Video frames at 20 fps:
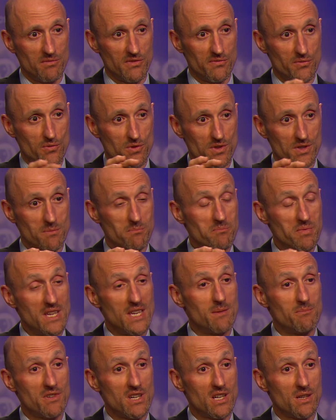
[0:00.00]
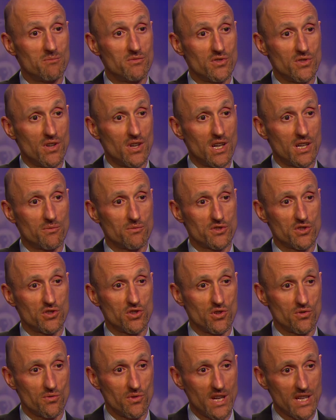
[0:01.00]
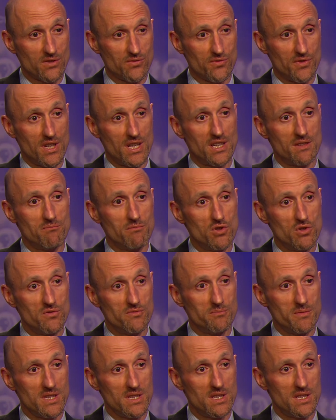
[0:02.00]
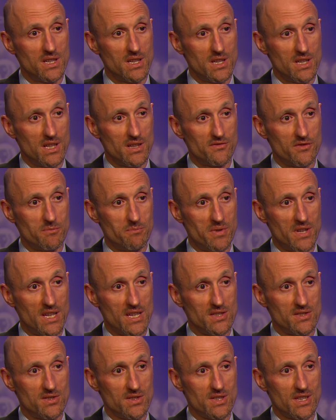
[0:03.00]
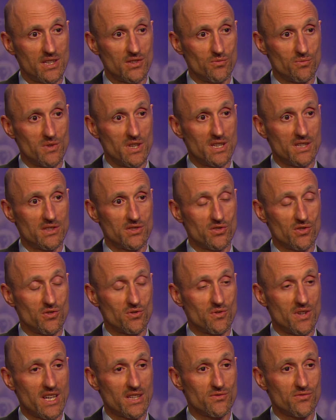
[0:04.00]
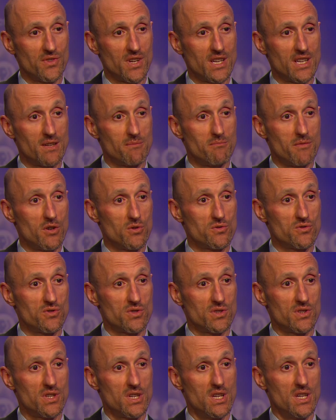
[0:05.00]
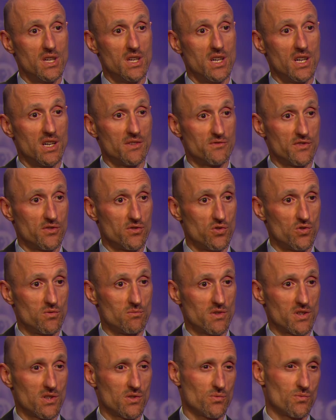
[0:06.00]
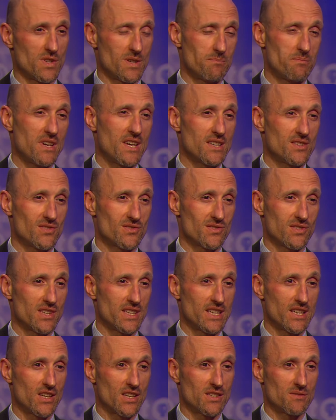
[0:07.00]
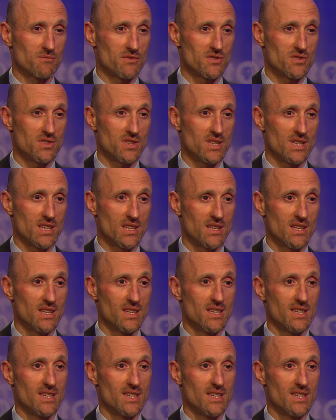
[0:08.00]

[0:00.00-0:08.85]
before the beam comes on, which corrects for any movement of the patient as well as corrects for any motion of the tumor. Because when a patient's laying on the machine,